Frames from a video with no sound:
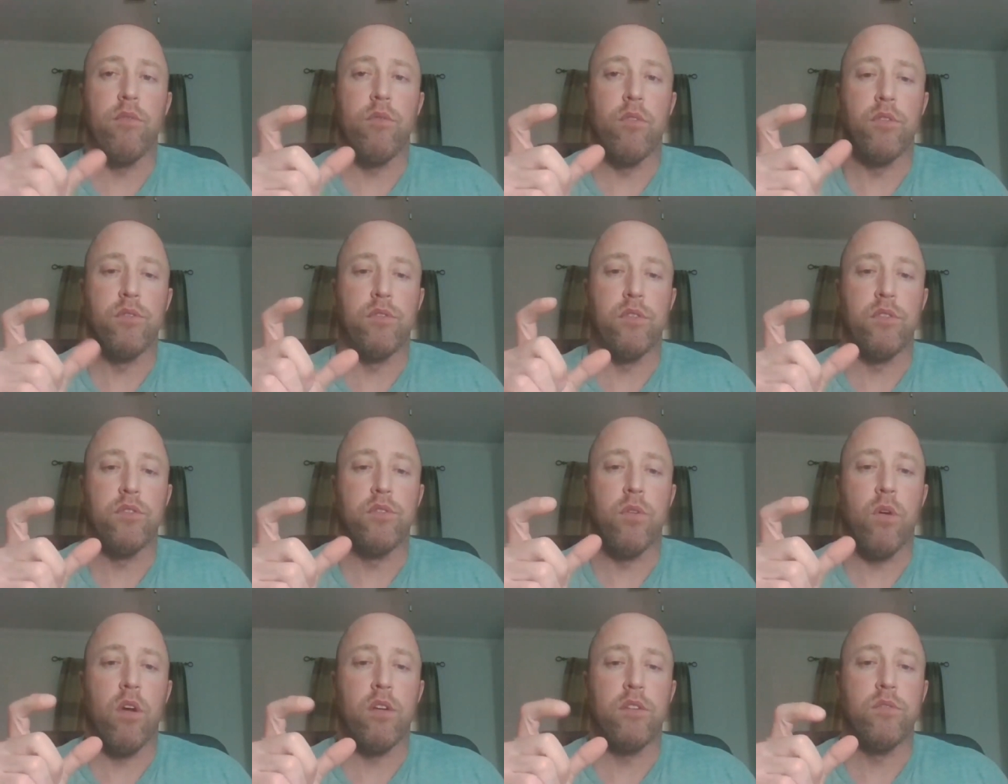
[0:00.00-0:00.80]
there's the
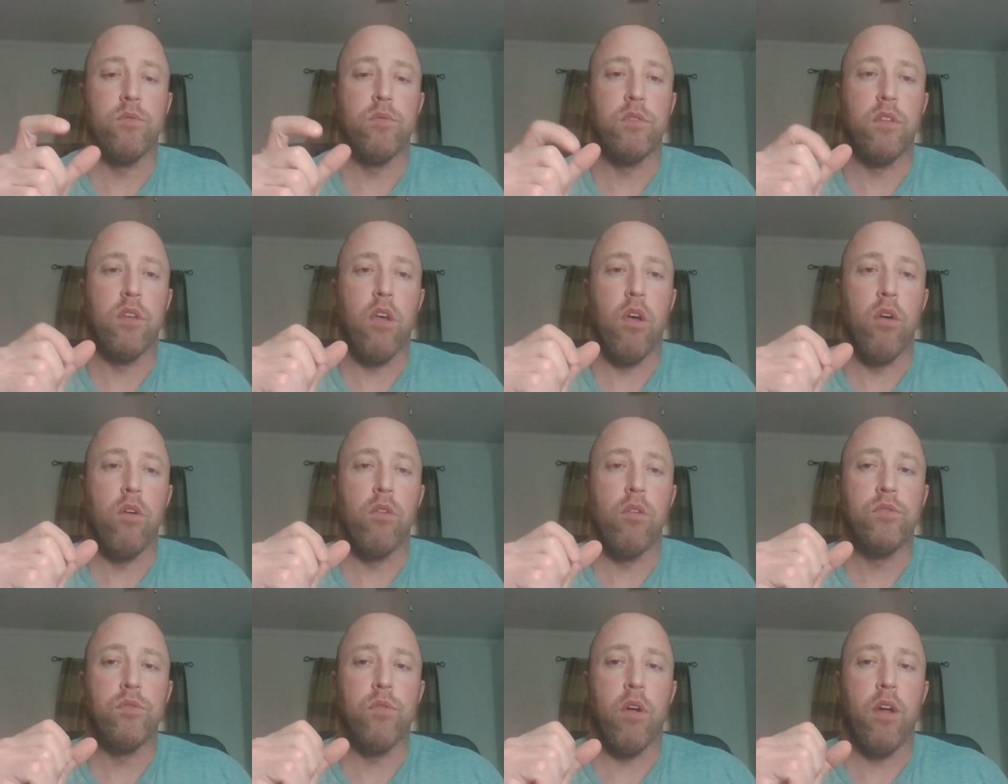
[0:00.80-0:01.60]
trust with the
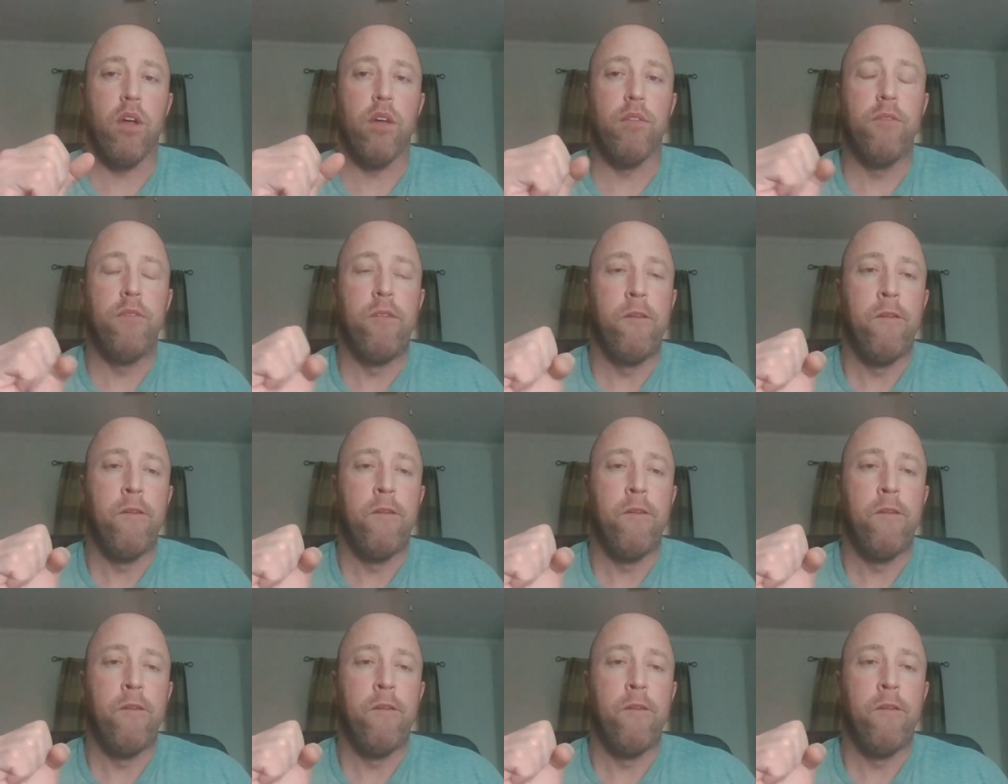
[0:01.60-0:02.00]
coach, right?